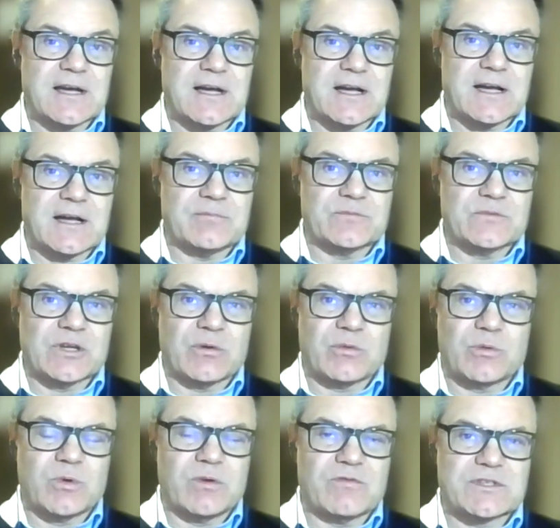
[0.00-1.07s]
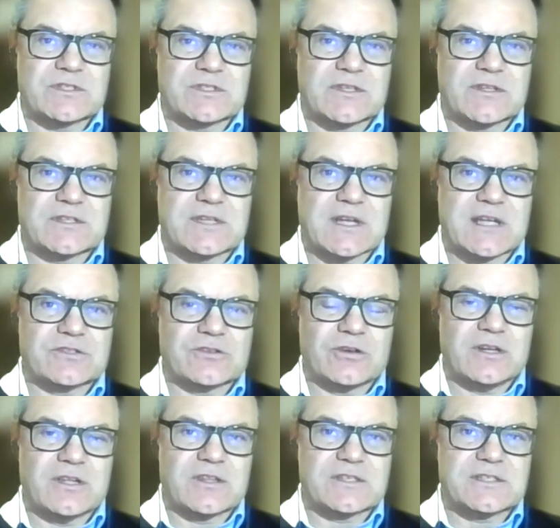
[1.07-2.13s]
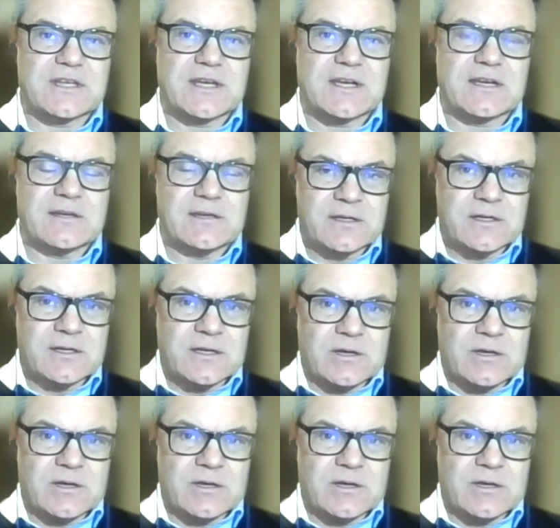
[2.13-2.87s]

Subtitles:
When we visited the States earlier this year,